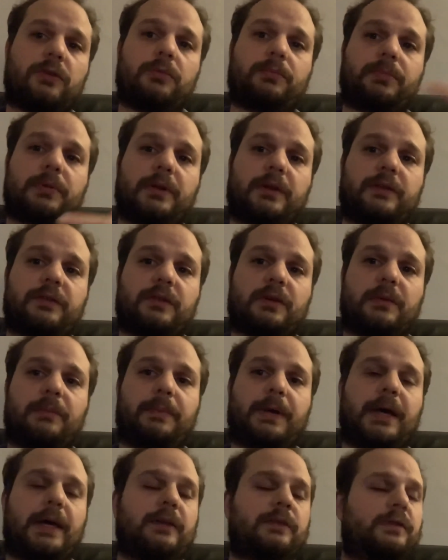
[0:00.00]
plus a
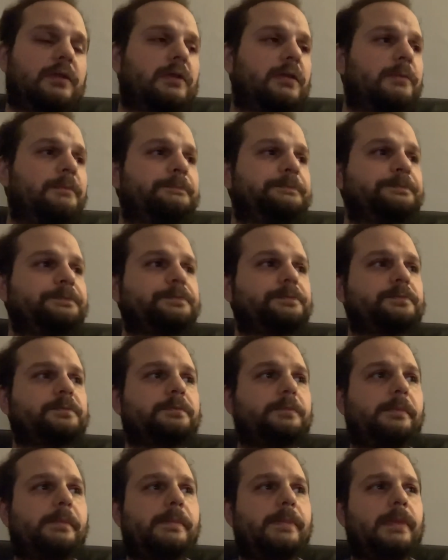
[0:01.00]
capacitor.
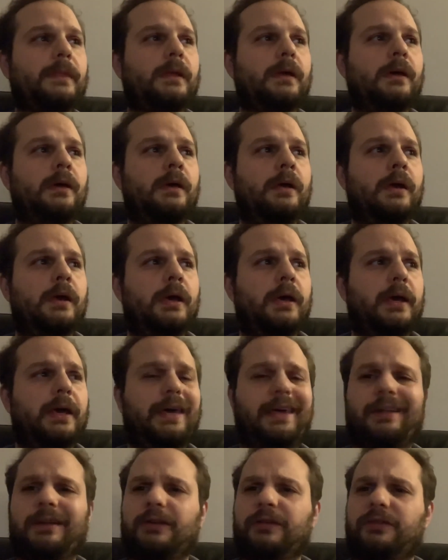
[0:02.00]

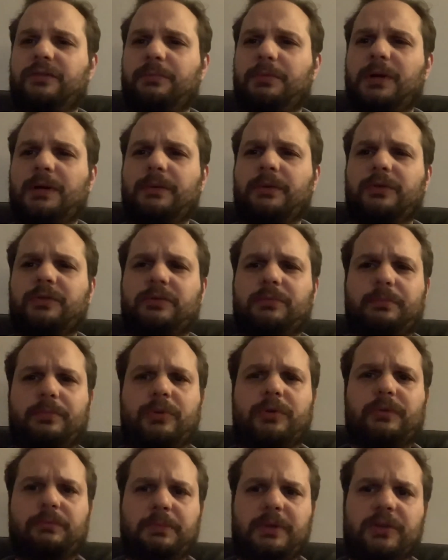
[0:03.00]
And I should probably
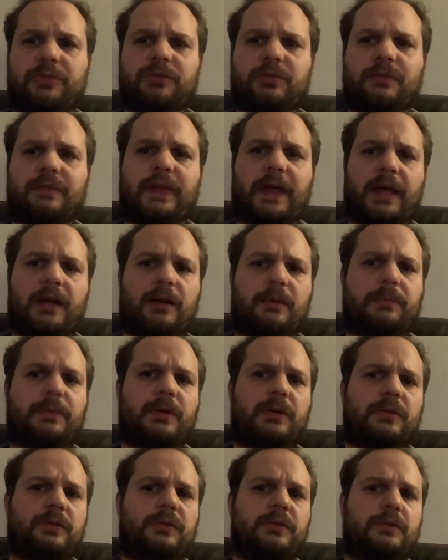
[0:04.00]
put a picture of that up
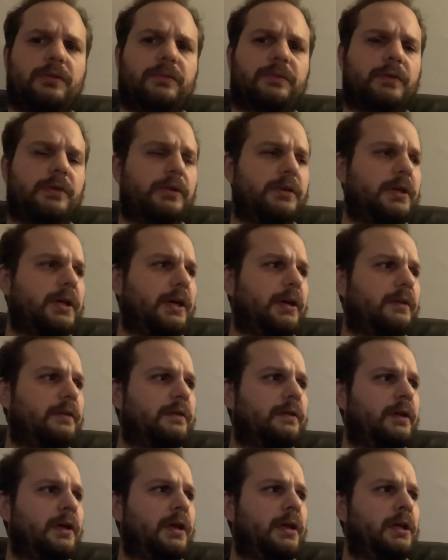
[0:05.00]
here too for you
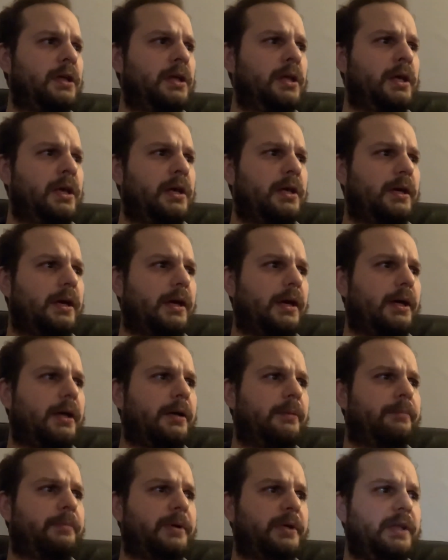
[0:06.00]
guys.
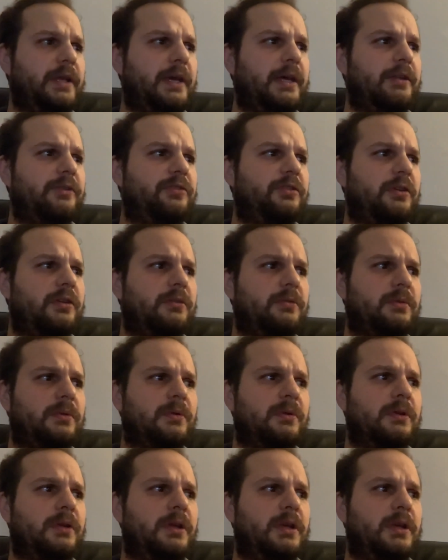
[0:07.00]
But yeah, in general,